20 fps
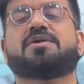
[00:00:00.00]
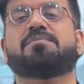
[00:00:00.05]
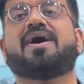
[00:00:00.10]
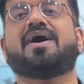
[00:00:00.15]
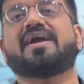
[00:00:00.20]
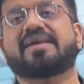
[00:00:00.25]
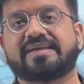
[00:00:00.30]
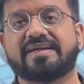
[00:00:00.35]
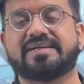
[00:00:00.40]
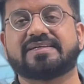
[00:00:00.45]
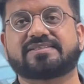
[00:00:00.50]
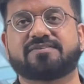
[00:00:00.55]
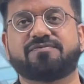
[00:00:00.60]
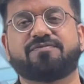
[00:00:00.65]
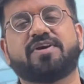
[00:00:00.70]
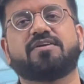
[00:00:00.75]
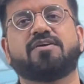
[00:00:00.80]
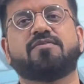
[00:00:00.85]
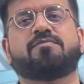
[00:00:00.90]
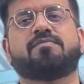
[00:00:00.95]
markets,
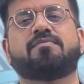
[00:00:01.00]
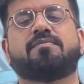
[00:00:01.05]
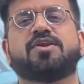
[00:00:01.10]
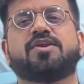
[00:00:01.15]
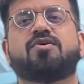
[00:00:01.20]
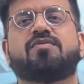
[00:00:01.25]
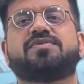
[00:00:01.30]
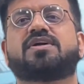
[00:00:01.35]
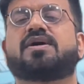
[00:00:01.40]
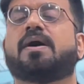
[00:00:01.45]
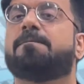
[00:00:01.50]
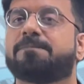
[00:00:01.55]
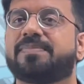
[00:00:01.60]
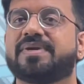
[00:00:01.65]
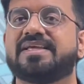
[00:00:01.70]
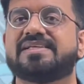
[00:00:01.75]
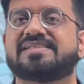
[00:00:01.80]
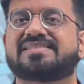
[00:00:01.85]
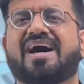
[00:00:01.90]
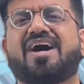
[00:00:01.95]
many of the
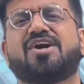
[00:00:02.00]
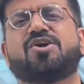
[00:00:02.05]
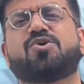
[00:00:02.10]
companies are